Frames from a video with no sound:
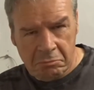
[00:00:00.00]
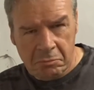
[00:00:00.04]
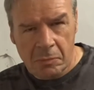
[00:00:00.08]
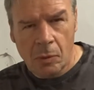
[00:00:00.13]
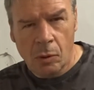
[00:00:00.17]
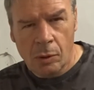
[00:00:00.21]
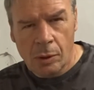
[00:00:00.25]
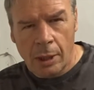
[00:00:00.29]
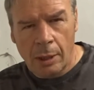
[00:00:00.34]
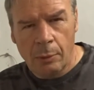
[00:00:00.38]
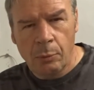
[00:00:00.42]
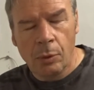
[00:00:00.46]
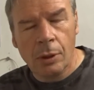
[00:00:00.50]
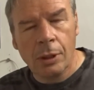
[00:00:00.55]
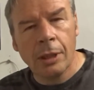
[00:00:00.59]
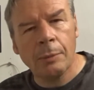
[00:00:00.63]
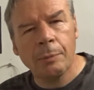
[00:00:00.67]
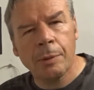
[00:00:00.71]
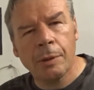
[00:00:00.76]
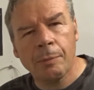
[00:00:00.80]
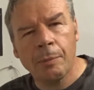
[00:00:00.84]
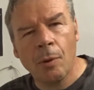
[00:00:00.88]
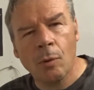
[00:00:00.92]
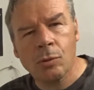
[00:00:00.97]
okay, we'll keep
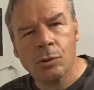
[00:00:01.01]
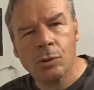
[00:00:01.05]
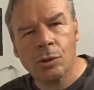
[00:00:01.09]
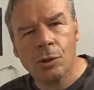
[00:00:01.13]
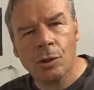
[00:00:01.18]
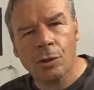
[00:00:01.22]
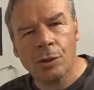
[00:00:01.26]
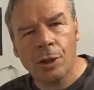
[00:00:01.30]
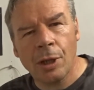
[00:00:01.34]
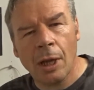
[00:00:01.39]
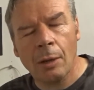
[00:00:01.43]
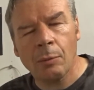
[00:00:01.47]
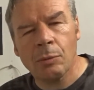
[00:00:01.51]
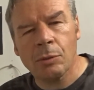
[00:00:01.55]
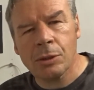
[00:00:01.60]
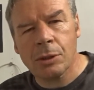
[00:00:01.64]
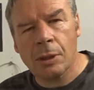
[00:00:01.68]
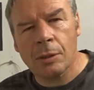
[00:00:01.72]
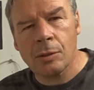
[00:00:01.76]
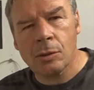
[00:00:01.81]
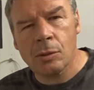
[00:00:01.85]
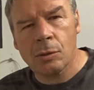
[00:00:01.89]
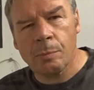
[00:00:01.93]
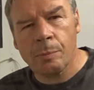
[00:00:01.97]
you posted on that. We'll
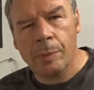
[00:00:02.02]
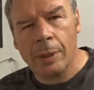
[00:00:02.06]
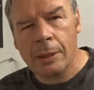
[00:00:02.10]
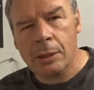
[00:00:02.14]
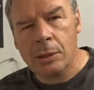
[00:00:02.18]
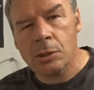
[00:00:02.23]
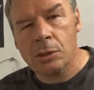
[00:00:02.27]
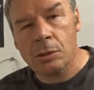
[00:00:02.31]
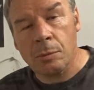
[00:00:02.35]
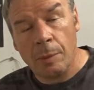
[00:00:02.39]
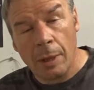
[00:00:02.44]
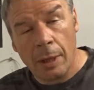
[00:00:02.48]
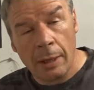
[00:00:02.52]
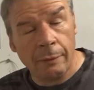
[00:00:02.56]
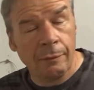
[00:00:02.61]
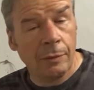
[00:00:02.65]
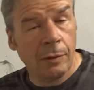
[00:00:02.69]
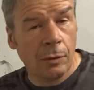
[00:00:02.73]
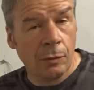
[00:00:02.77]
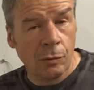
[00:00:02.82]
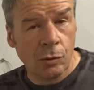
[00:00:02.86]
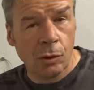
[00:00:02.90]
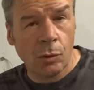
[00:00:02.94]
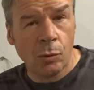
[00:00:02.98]
send some pictures. We might
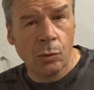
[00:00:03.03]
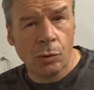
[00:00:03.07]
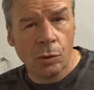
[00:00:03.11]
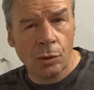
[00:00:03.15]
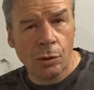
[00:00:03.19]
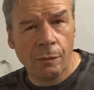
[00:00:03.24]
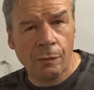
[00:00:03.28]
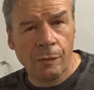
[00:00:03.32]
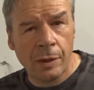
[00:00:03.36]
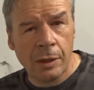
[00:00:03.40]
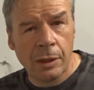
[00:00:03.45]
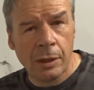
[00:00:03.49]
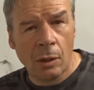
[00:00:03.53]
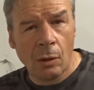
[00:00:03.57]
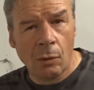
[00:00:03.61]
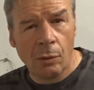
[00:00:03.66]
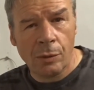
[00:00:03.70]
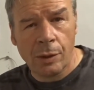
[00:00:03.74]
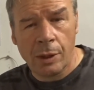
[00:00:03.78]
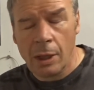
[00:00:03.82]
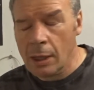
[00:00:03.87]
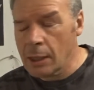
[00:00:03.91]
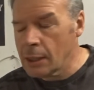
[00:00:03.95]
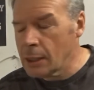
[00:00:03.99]
even do another video on
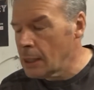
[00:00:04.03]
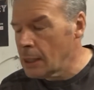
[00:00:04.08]
that.